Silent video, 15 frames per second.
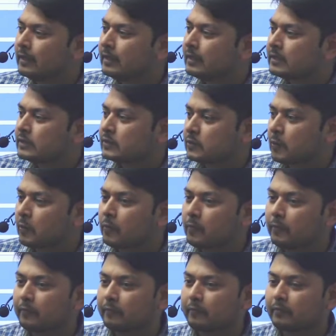
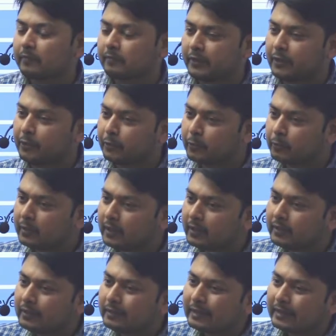So, due to
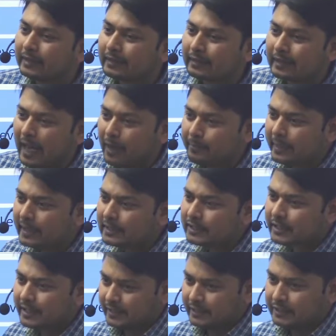the climate
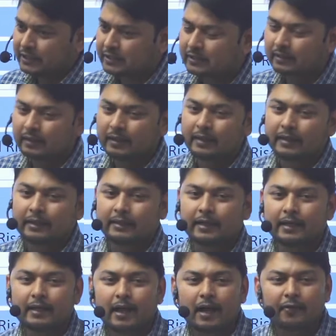change,
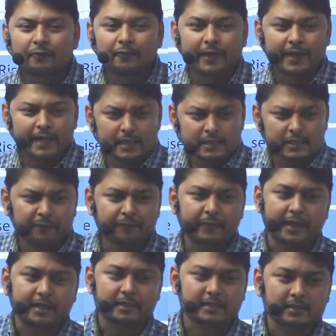there are various
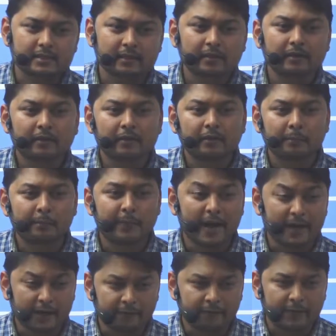effects,
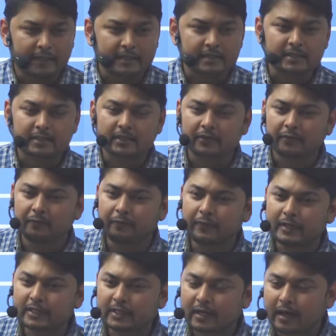bad effects,
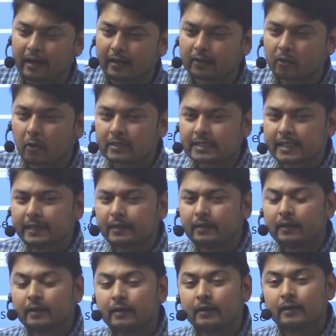which are causing
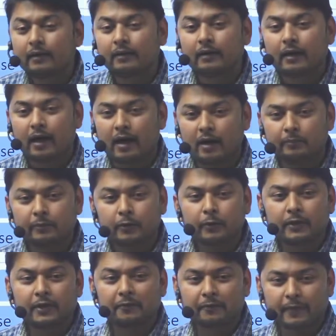harm to
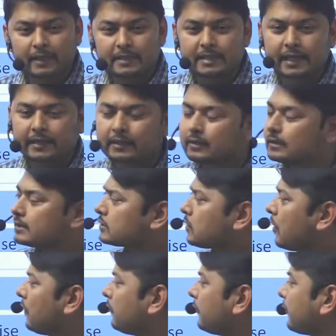different sectors of